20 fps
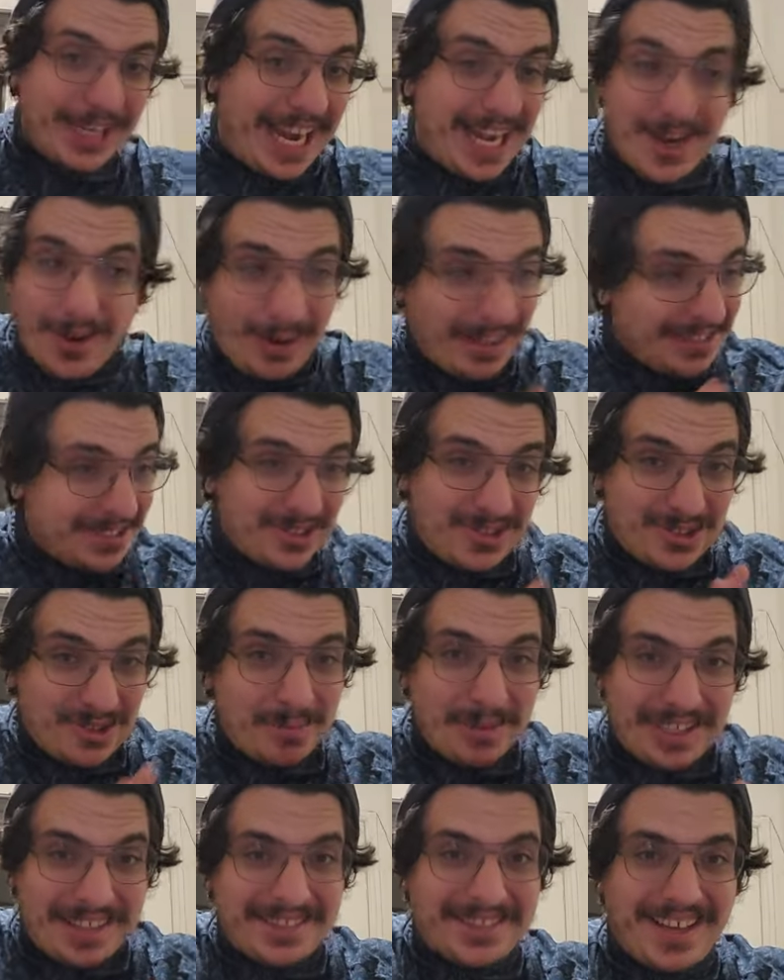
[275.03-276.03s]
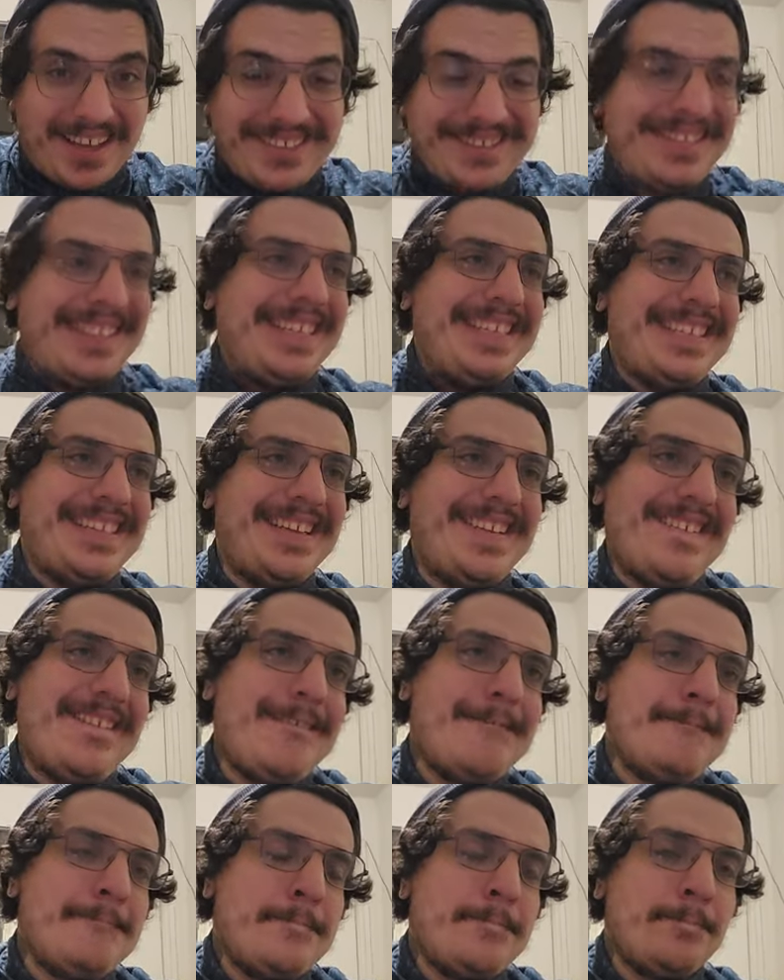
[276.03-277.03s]
I know it's super disgusting.
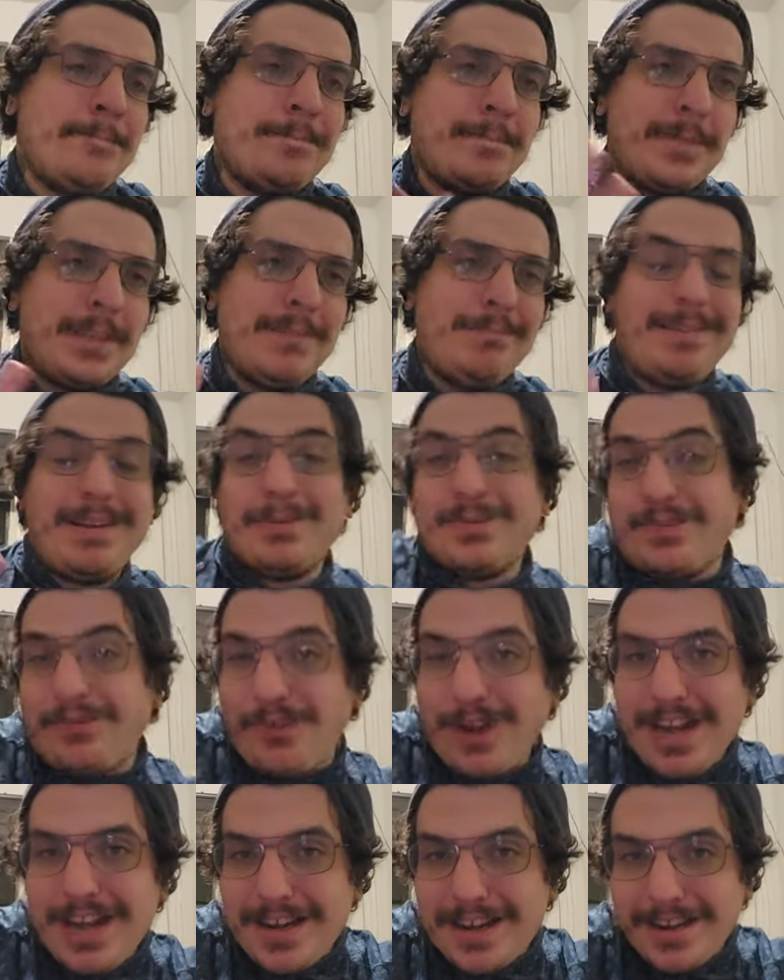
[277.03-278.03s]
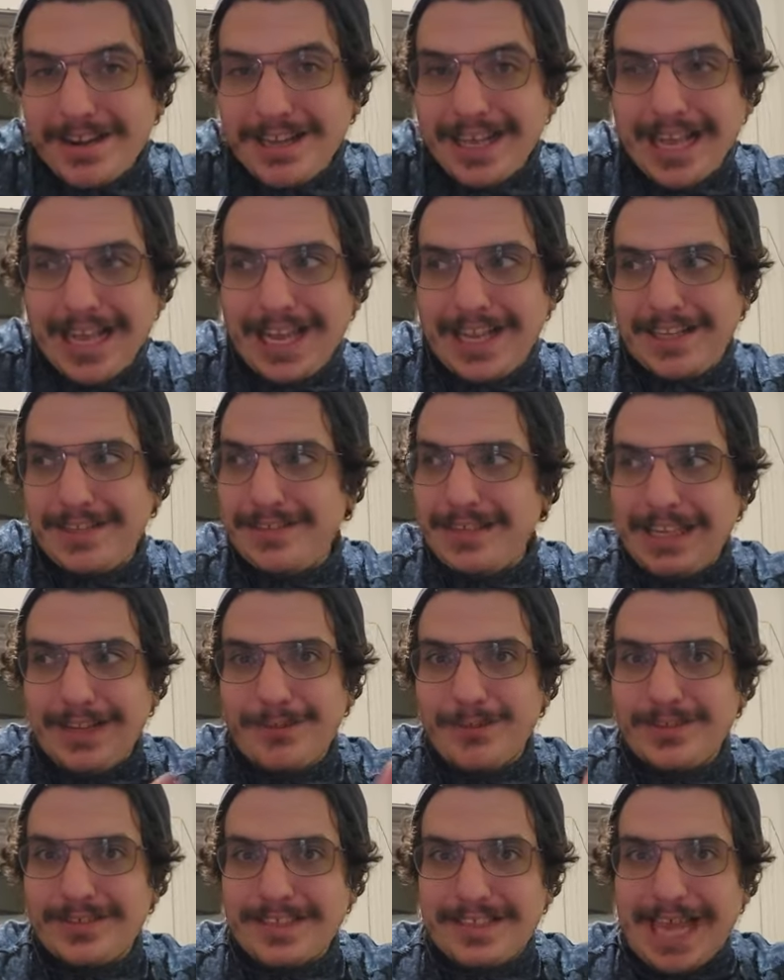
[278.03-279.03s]
But I was afraid. And he
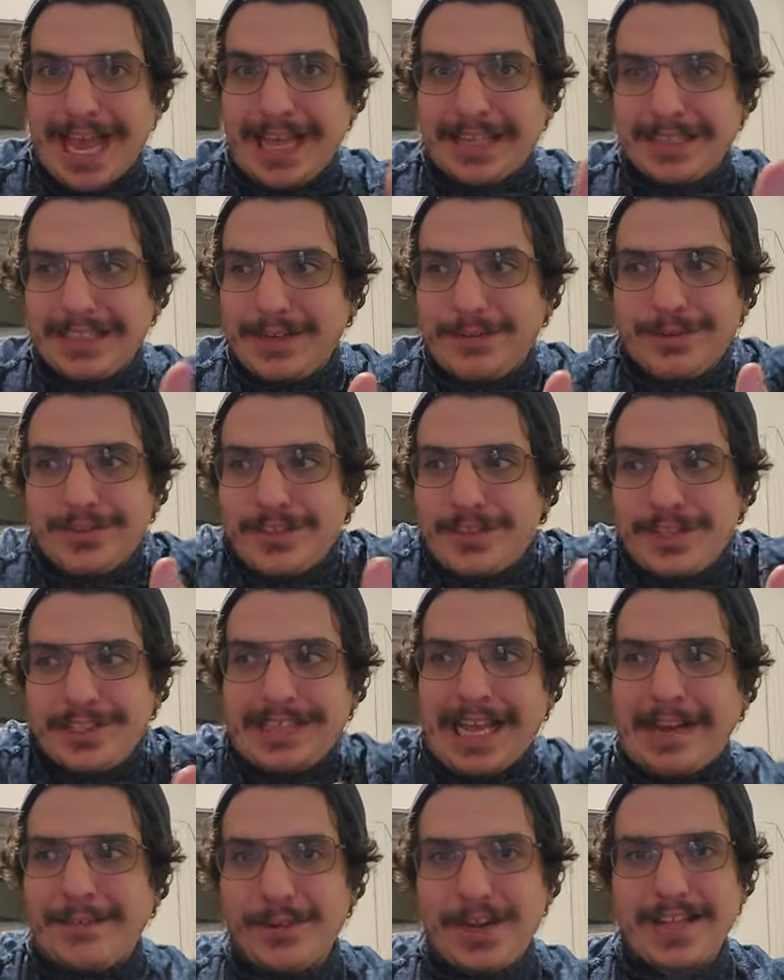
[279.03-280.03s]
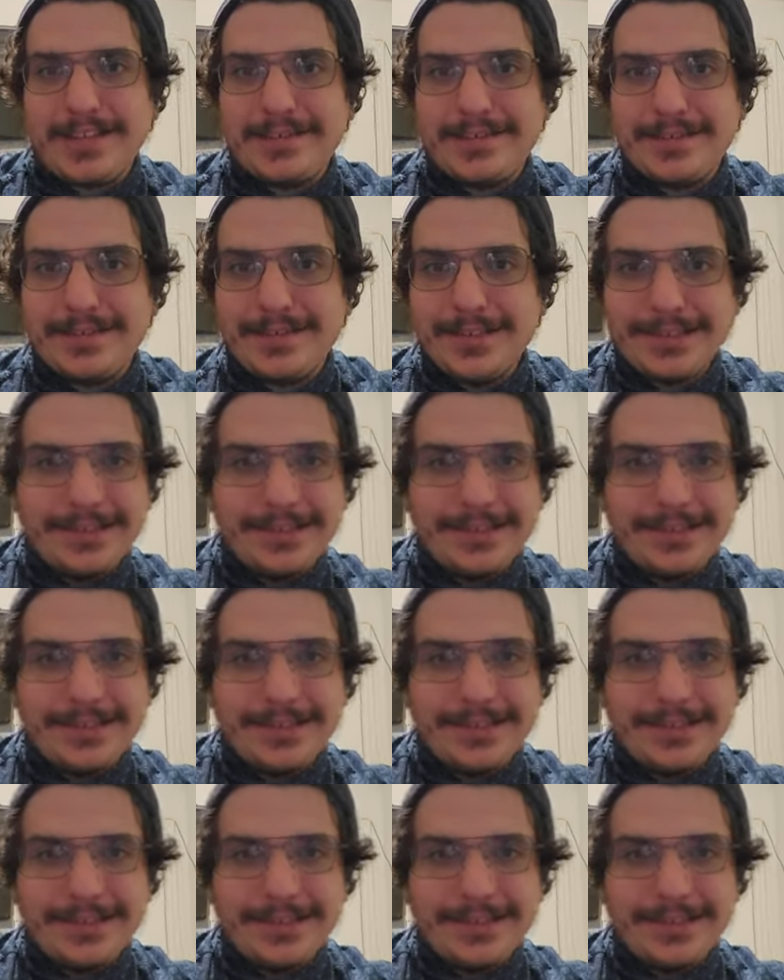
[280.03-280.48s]
was a dad. He was a good dad for that.